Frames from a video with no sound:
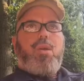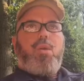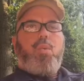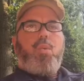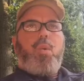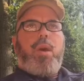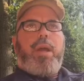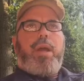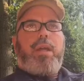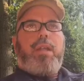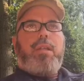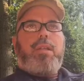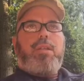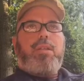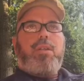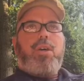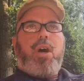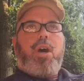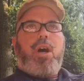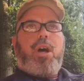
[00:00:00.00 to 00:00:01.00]
When
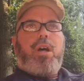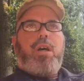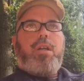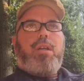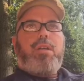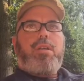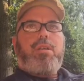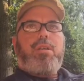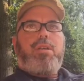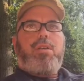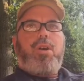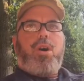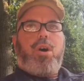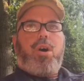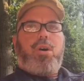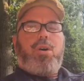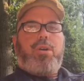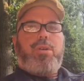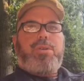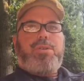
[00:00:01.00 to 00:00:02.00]
God
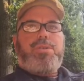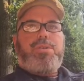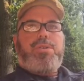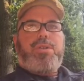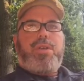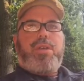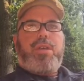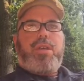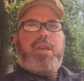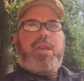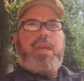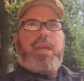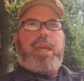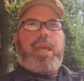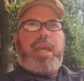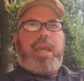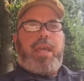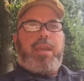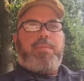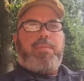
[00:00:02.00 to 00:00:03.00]
calls
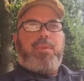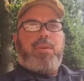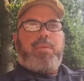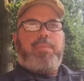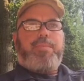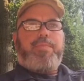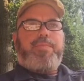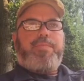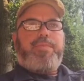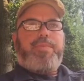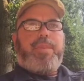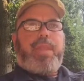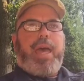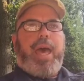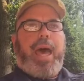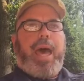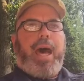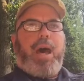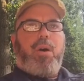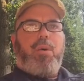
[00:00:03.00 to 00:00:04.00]
Abram
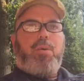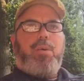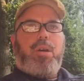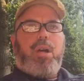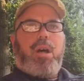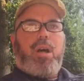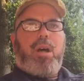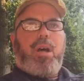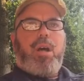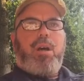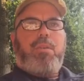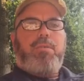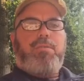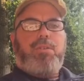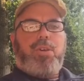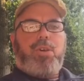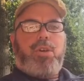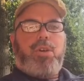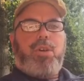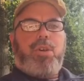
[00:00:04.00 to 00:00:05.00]
out of
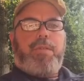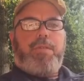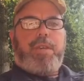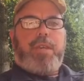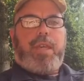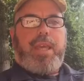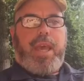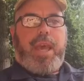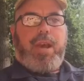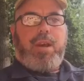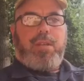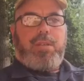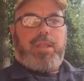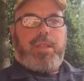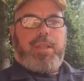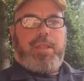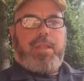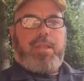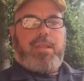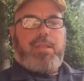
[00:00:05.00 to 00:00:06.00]
Ur of the
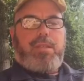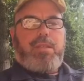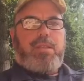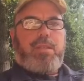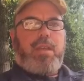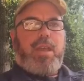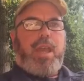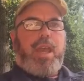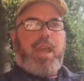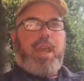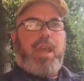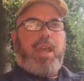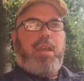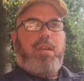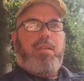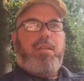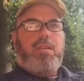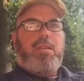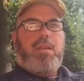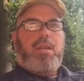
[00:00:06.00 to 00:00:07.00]
Chaldees
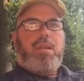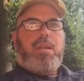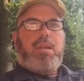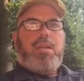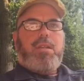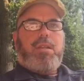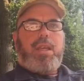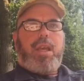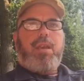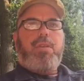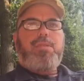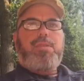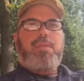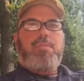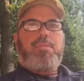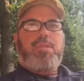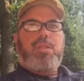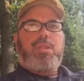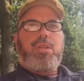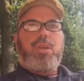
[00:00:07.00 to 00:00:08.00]
and tells
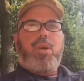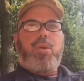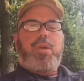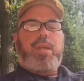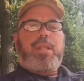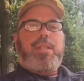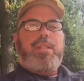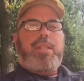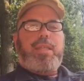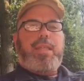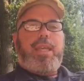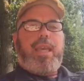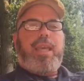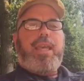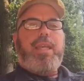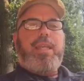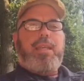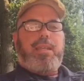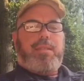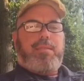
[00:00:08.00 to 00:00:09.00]
him to go into
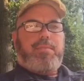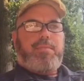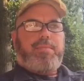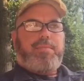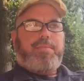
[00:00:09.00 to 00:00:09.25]
Canaan,